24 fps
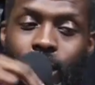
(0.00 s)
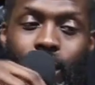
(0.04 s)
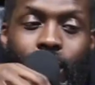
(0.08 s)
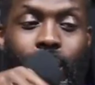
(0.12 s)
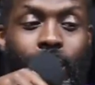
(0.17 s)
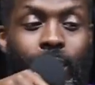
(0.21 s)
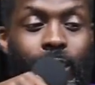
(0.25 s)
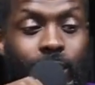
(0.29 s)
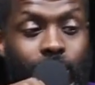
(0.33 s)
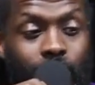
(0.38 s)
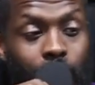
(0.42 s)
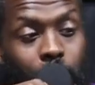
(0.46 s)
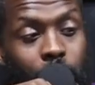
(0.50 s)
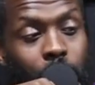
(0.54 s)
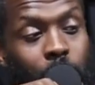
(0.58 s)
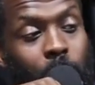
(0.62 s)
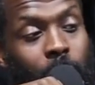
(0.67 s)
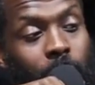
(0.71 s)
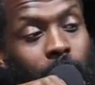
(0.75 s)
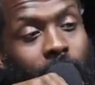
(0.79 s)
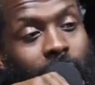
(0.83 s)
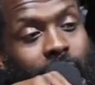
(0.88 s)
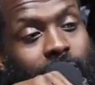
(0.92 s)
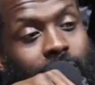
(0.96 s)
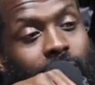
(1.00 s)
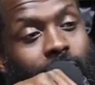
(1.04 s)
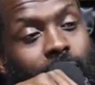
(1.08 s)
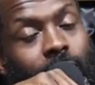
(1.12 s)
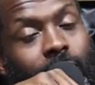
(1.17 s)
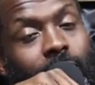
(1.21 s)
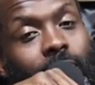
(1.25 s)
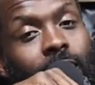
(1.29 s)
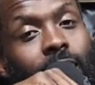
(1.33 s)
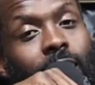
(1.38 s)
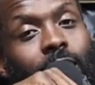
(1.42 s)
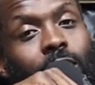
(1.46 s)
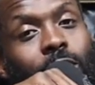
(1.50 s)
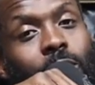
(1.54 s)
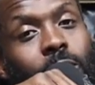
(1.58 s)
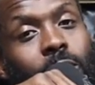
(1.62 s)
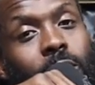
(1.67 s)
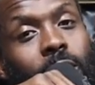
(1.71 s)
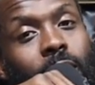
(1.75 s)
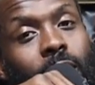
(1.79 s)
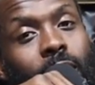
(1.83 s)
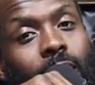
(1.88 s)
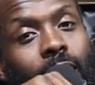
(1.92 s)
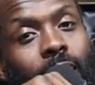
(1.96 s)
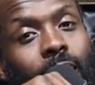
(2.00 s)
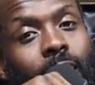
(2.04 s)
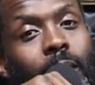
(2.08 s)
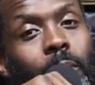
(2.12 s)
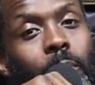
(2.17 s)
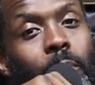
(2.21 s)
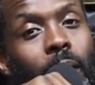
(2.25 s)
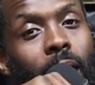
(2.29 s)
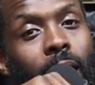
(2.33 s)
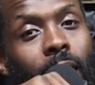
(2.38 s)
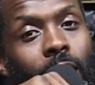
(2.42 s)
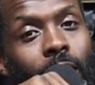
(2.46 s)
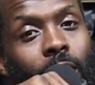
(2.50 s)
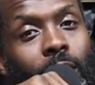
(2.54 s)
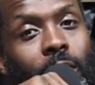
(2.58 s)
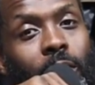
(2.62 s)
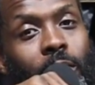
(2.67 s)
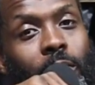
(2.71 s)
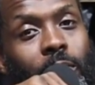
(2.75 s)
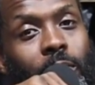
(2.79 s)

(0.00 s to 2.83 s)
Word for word: And some people are actually looking at you and admiring you.